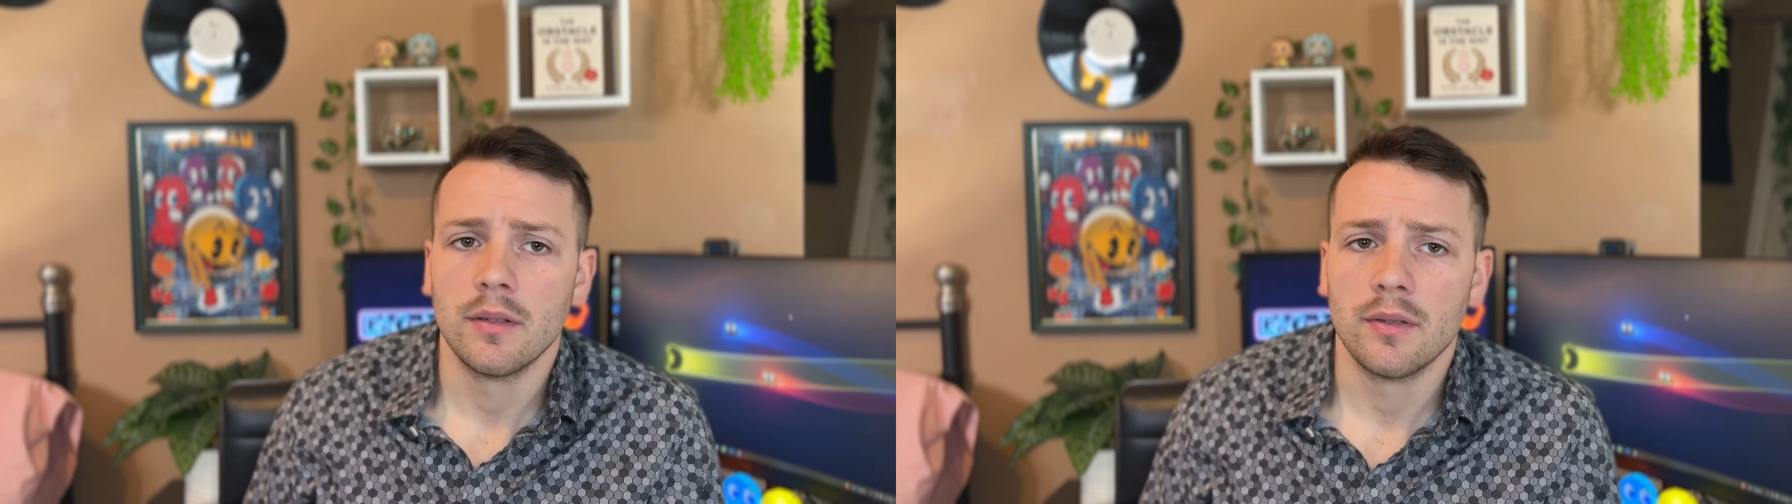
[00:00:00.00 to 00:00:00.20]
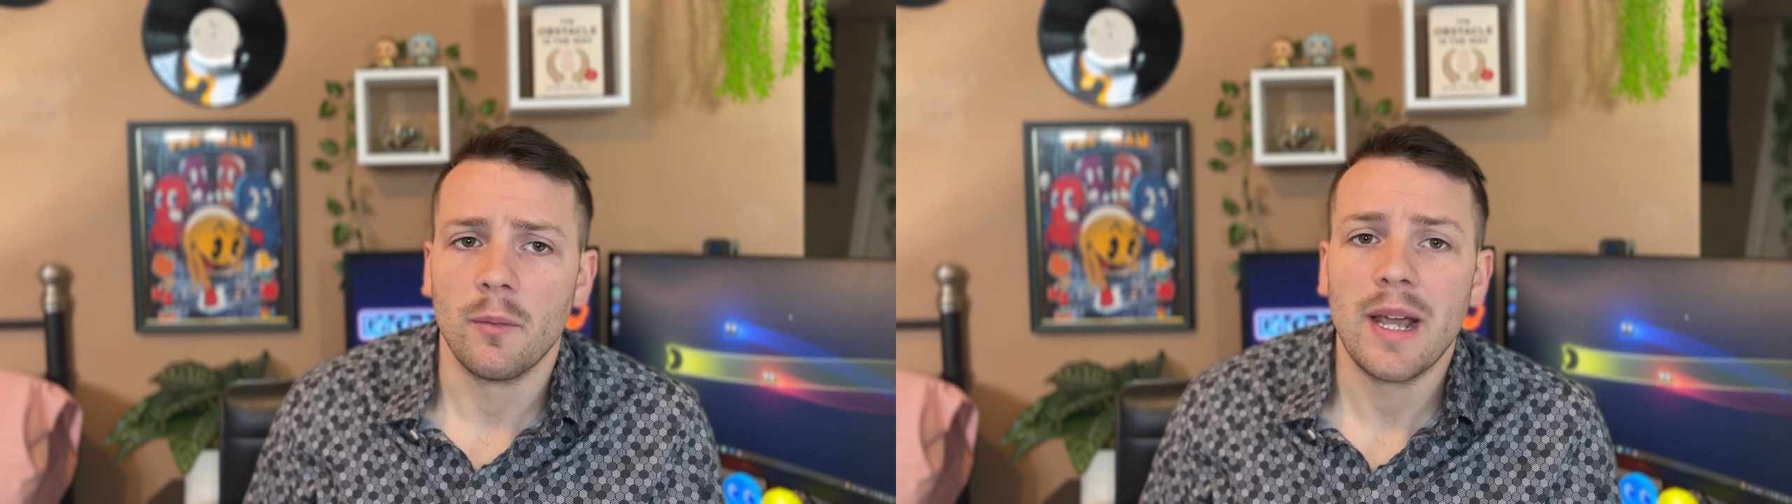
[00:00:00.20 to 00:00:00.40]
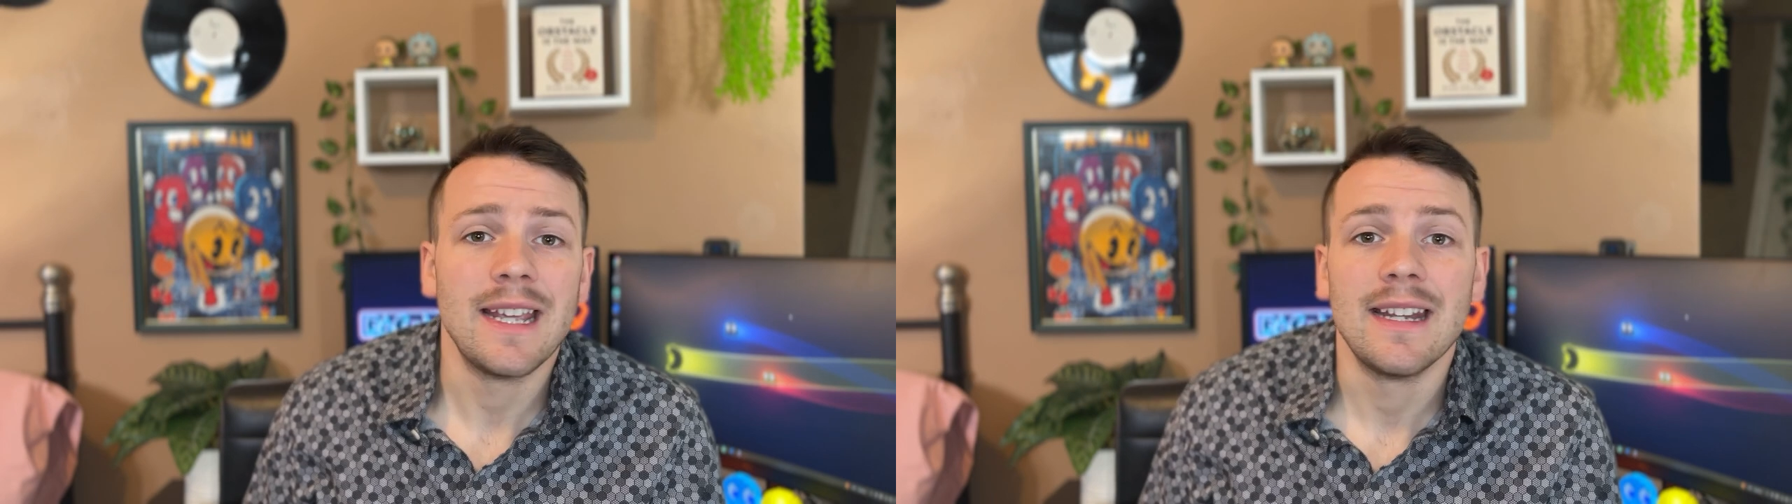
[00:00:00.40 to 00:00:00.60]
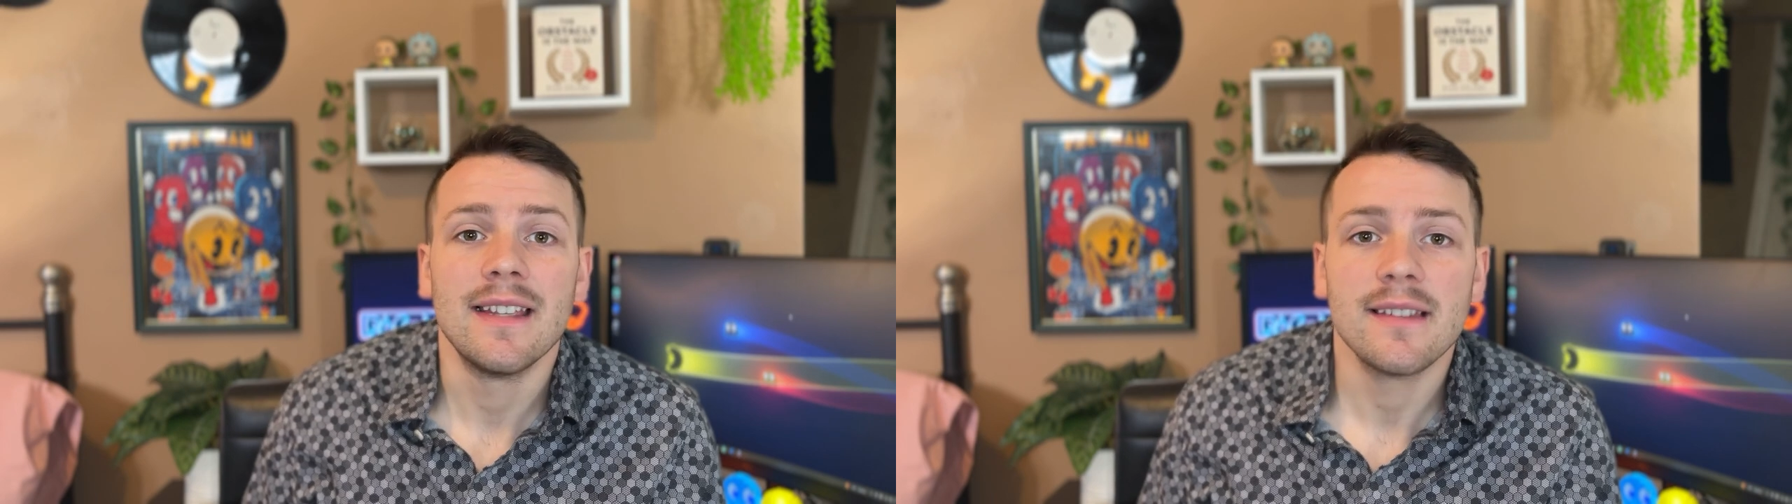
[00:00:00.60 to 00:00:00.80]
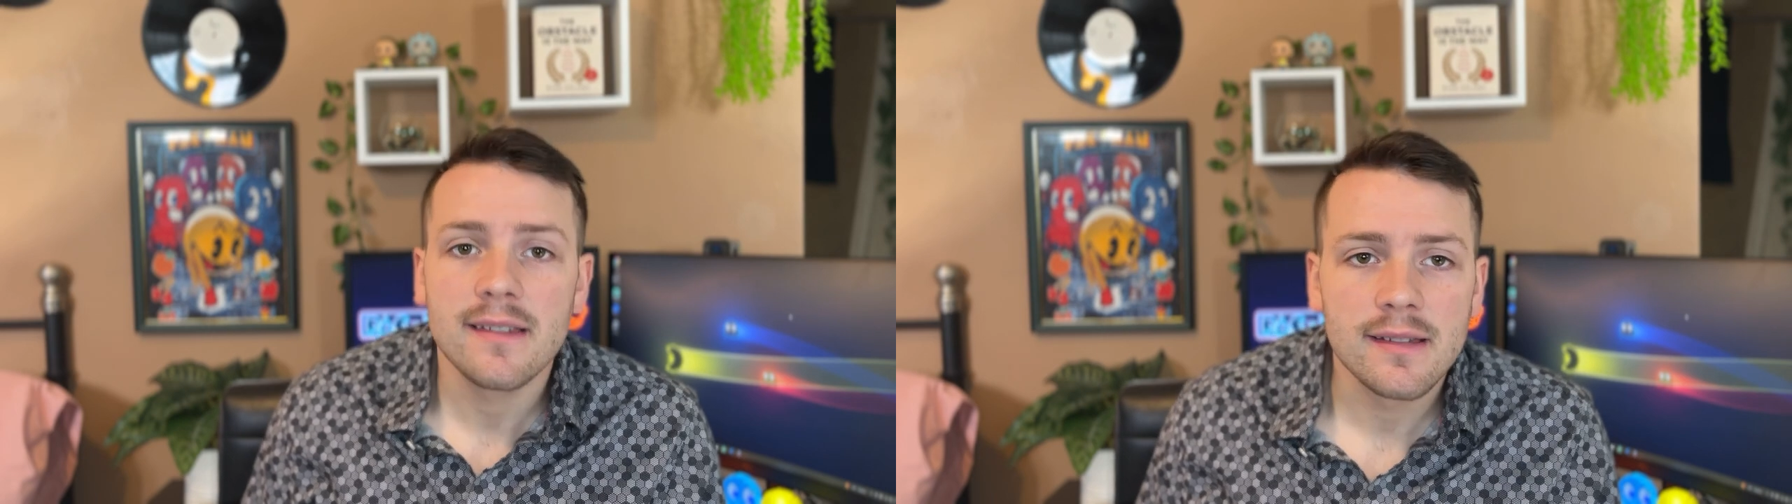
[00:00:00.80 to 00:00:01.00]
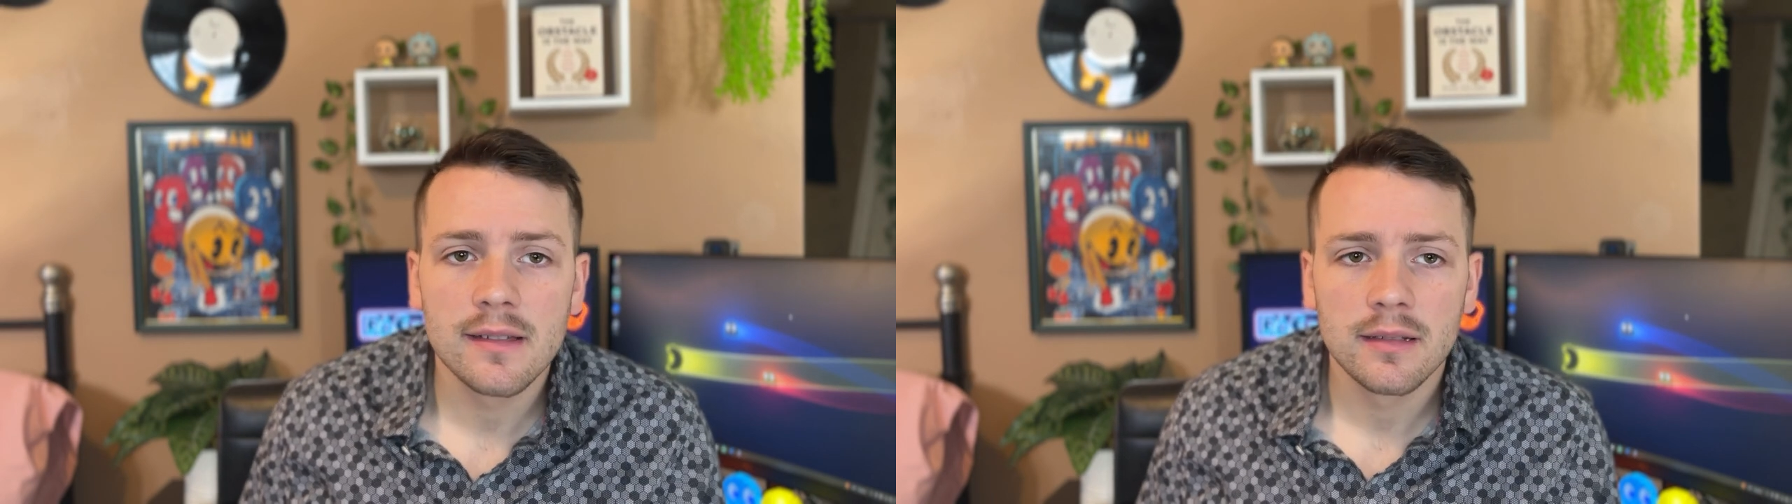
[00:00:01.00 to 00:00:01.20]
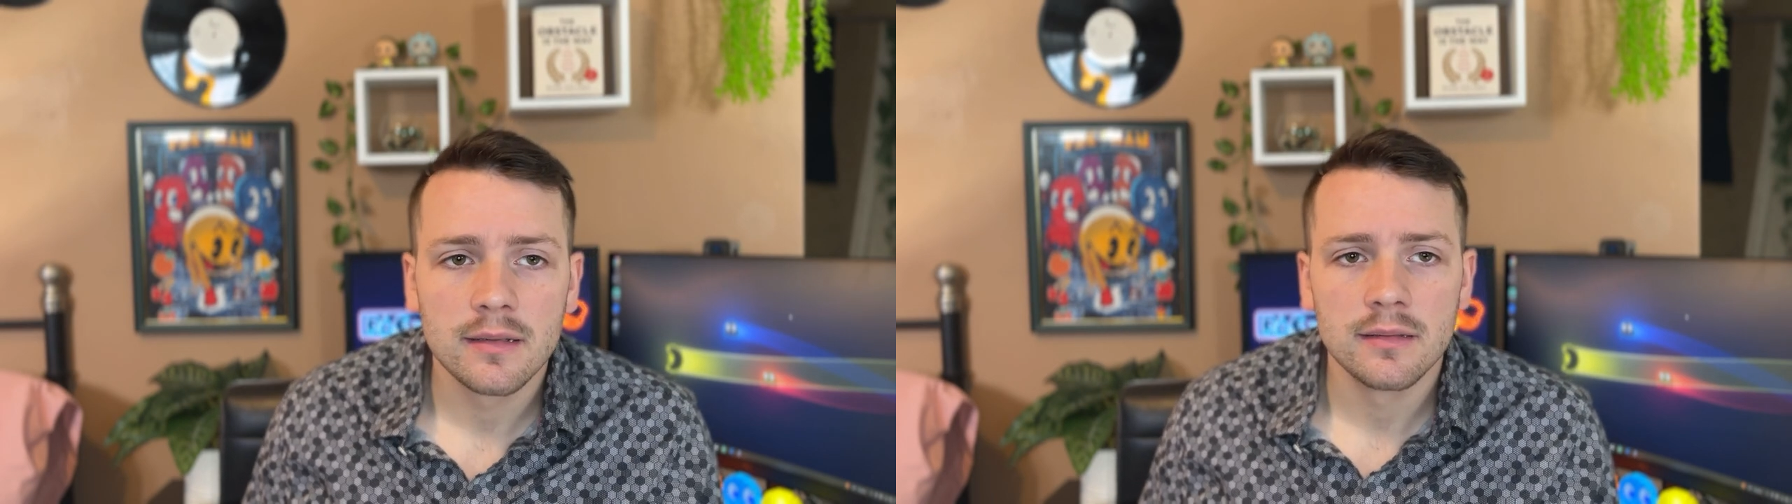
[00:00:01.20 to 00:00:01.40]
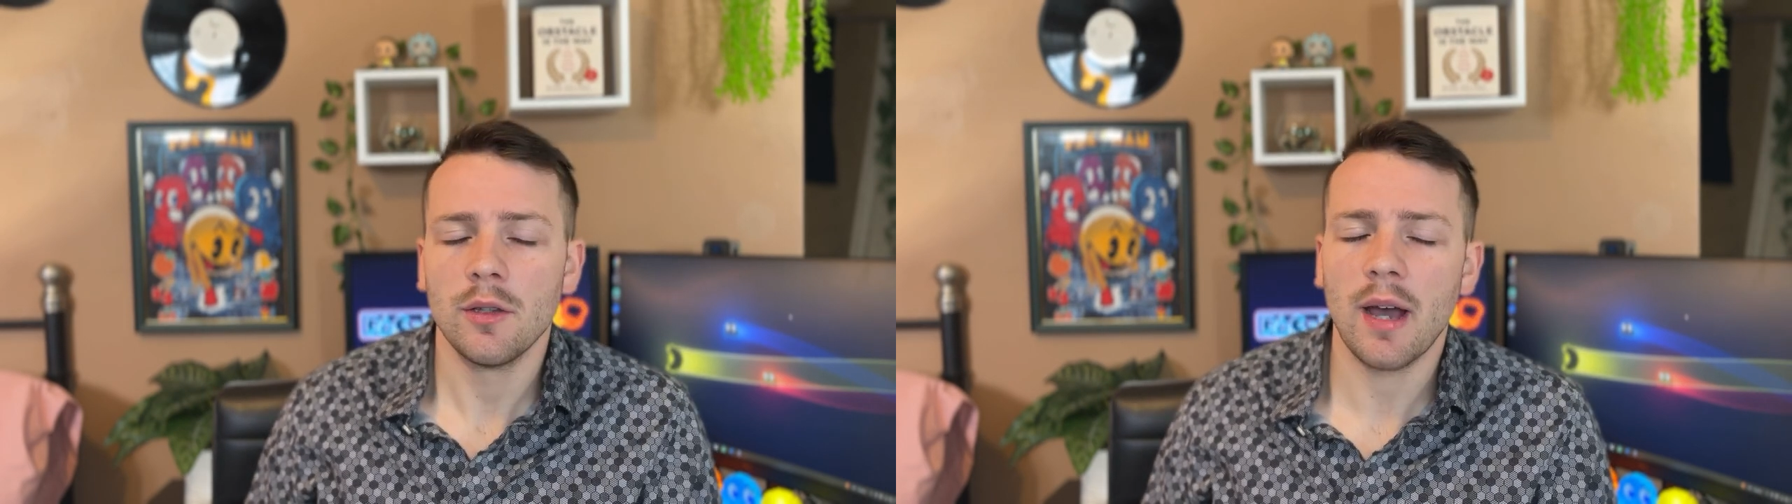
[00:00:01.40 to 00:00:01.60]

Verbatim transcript: the way it is. You